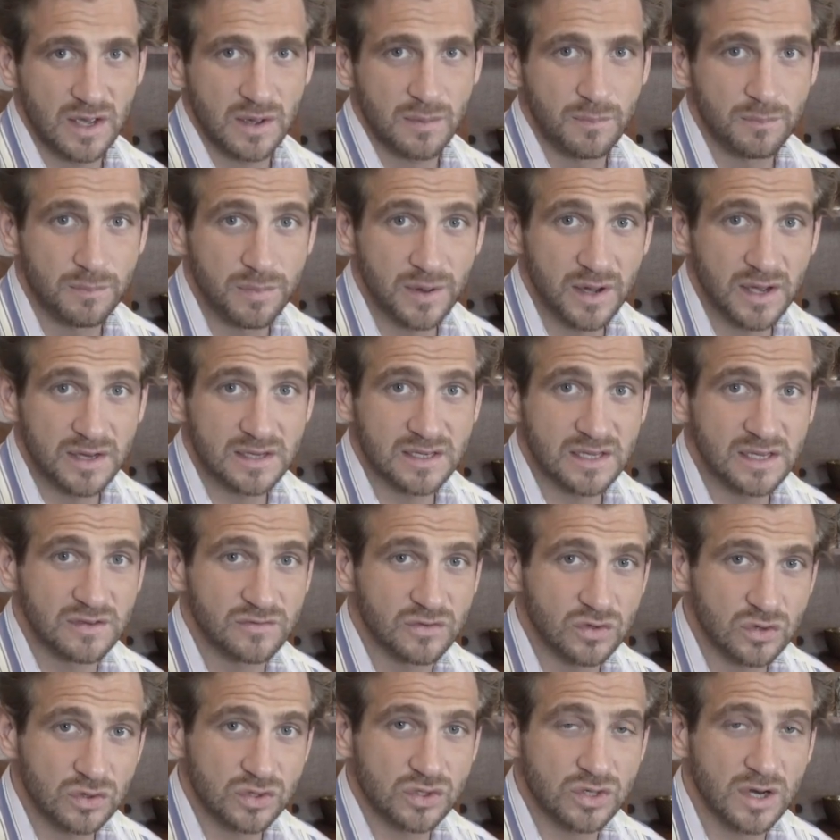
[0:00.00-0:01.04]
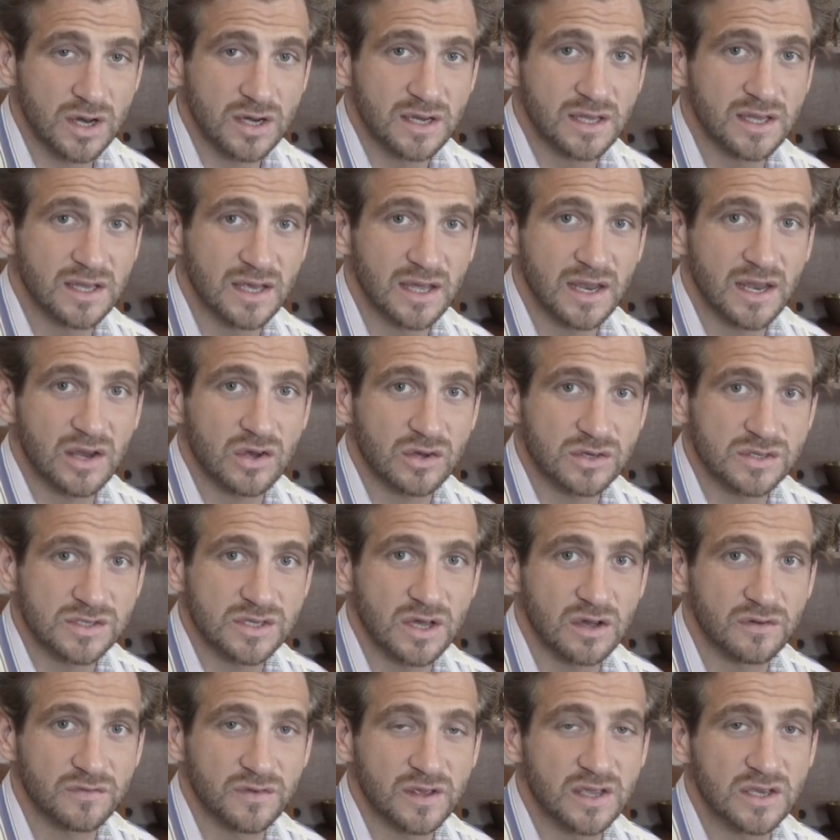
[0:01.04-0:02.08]
But if you're trying to get
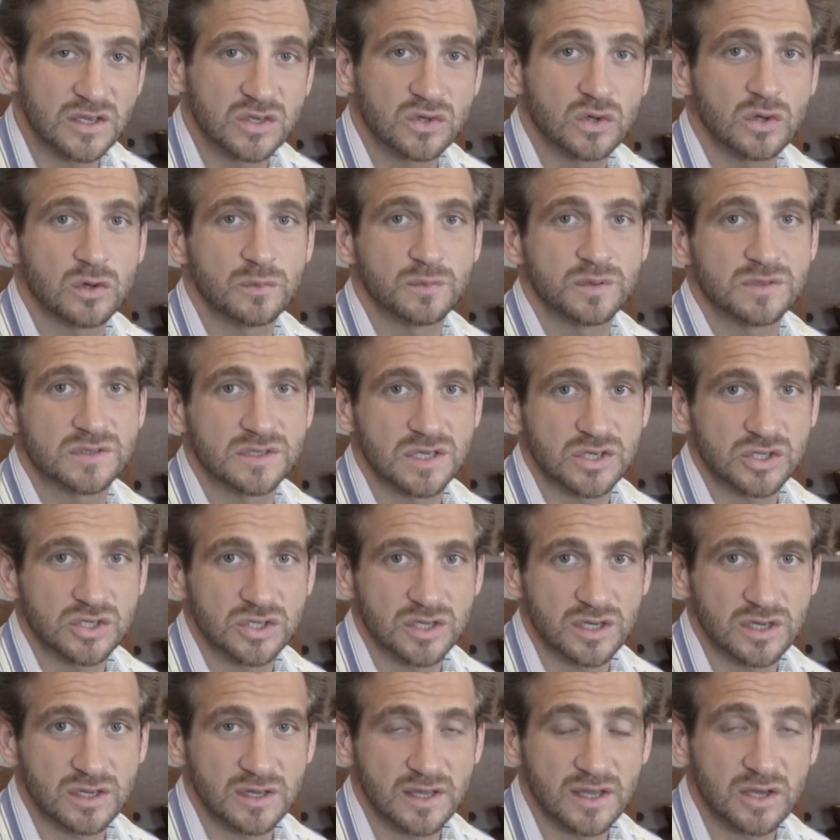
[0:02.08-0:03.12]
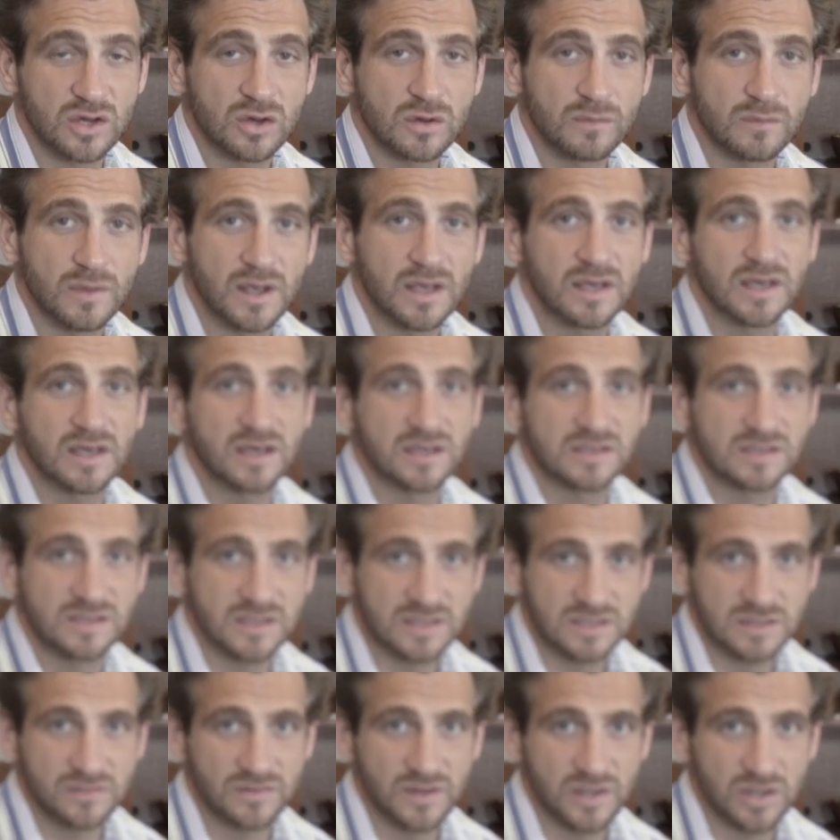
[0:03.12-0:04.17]
yourself into a position that you're making
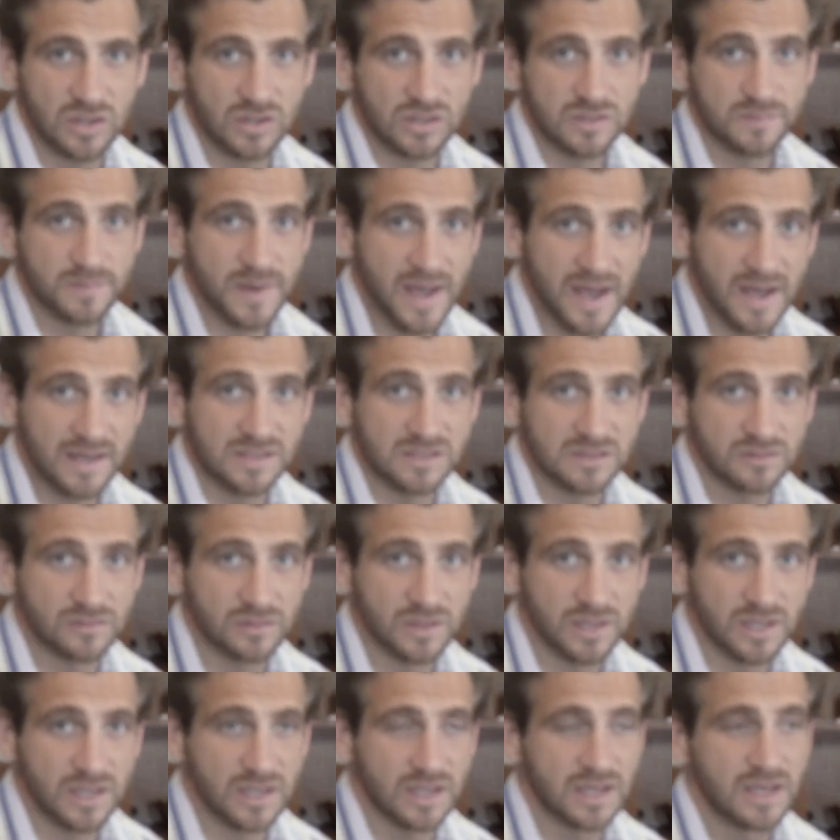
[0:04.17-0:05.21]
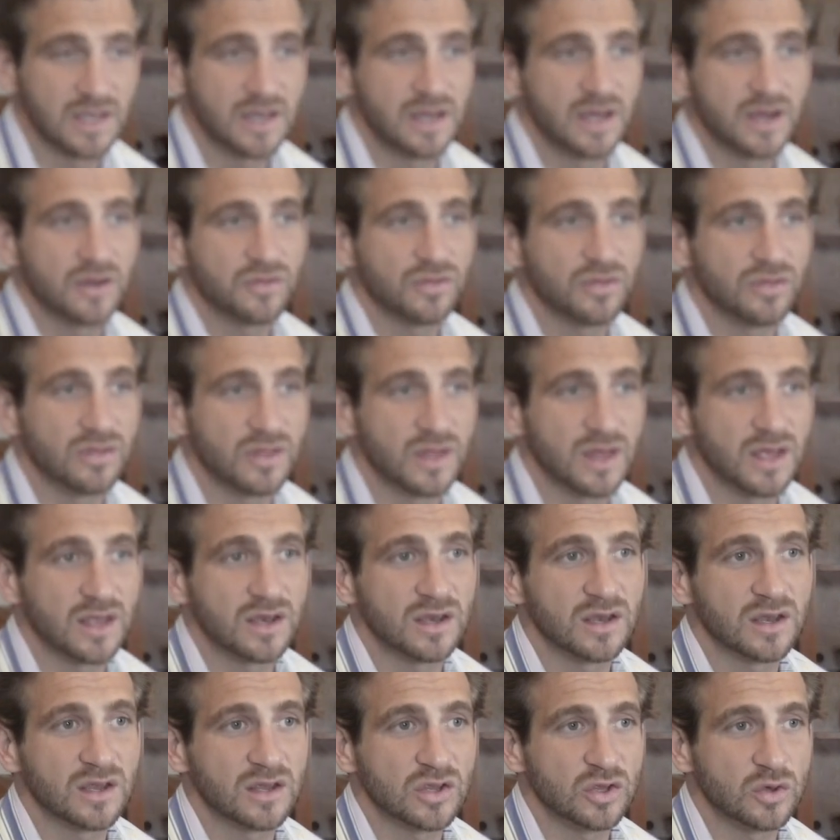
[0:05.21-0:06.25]
six figures passively,
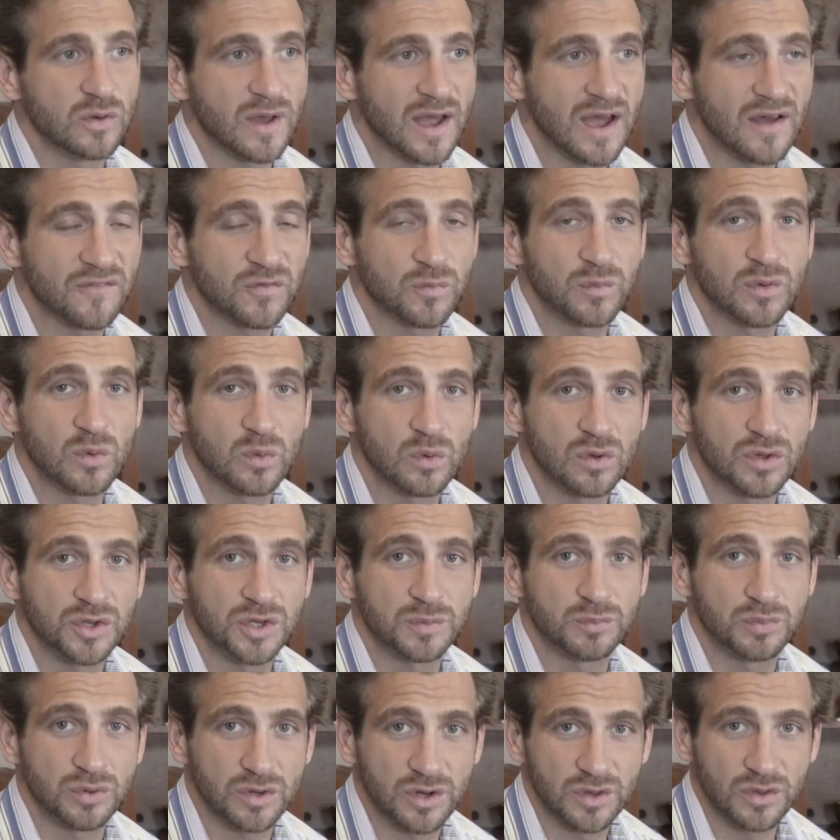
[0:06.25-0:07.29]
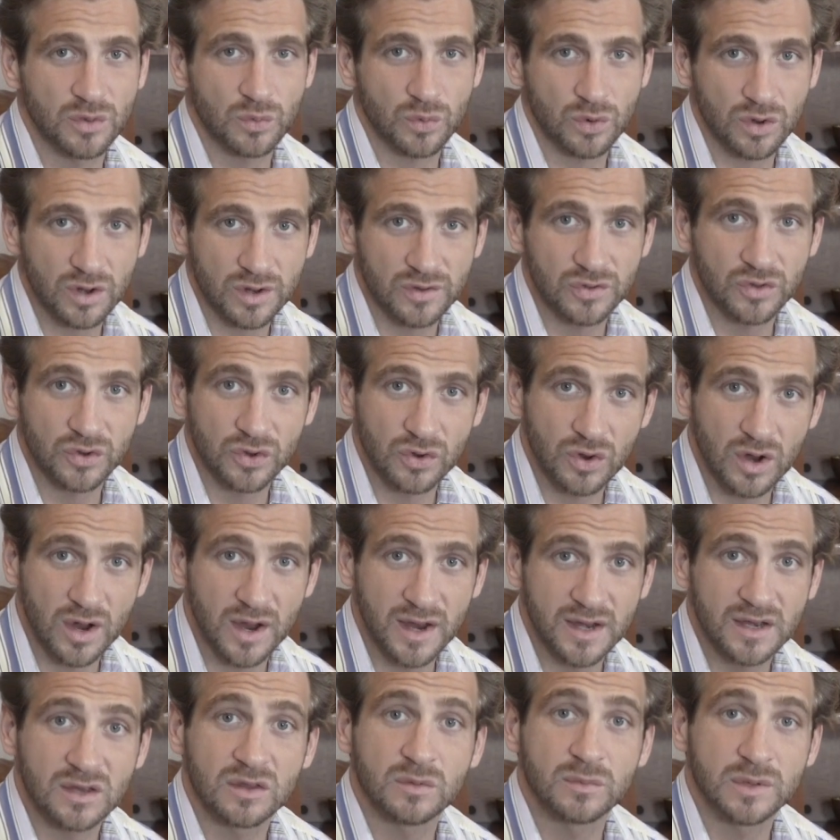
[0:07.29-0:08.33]
then you have to be willing to put in the work and the
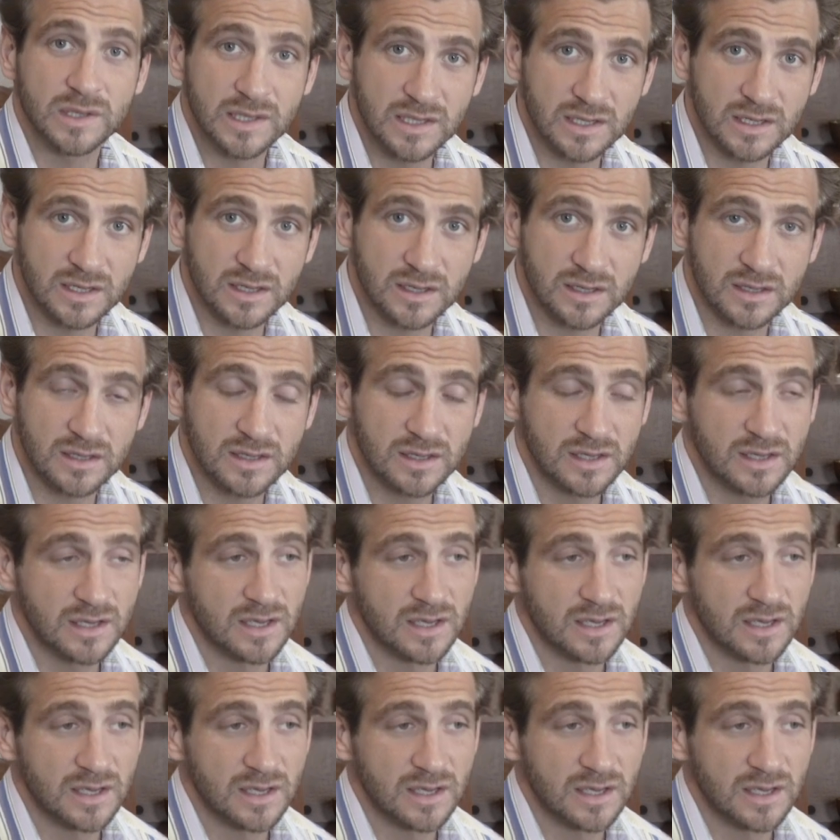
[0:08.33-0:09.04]
grind in the beginning.